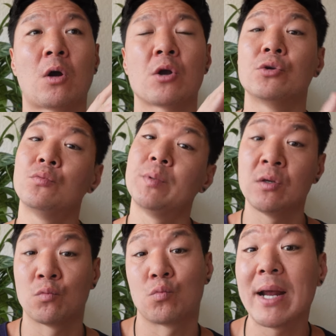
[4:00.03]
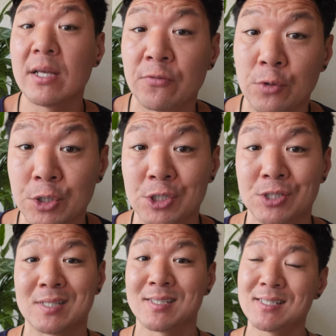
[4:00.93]
are you being ready for your
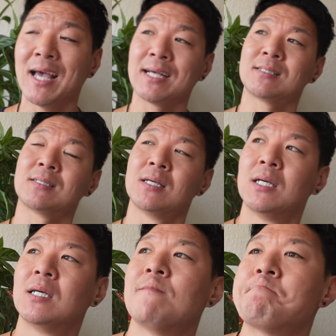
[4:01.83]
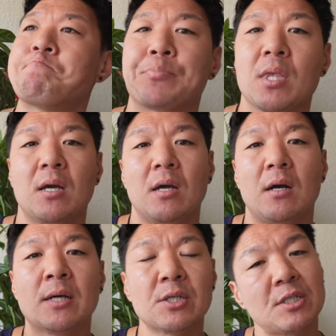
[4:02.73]
success?
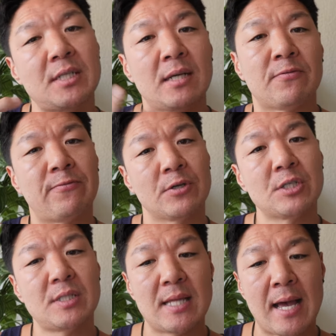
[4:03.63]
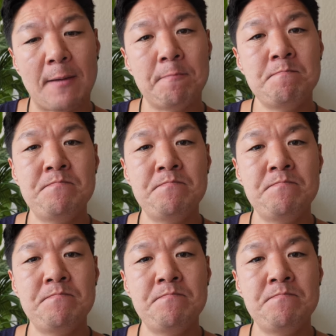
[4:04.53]
Understand first that